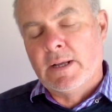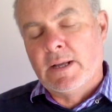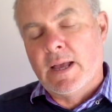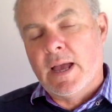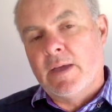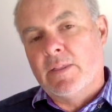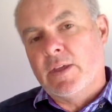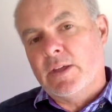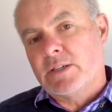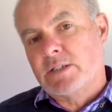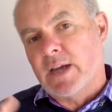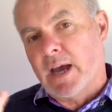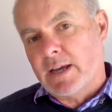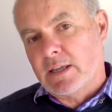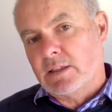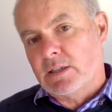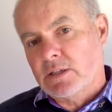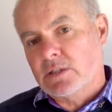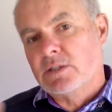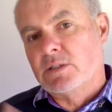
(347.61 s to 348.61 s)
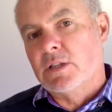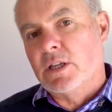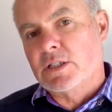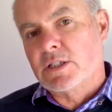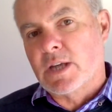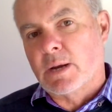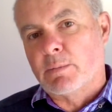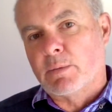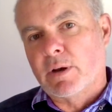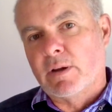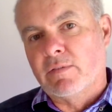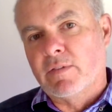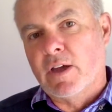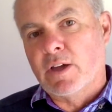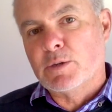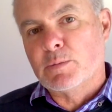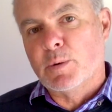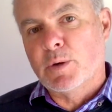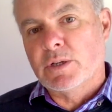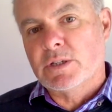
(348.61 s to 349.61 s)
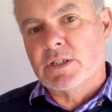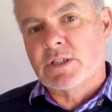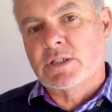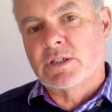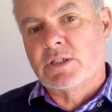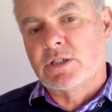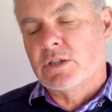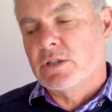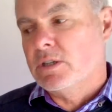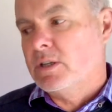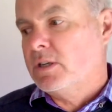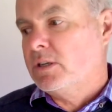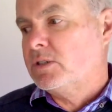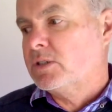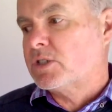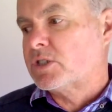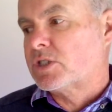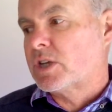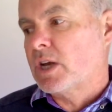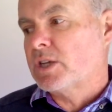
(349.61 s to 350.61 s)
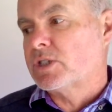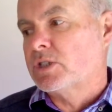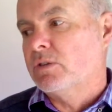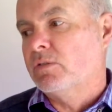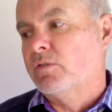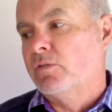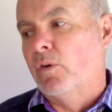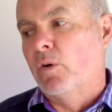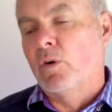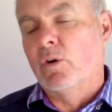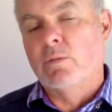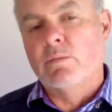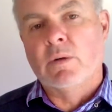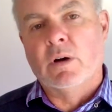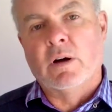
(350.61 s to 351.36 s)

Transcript: and then take the summary of those pieces to the discussion forum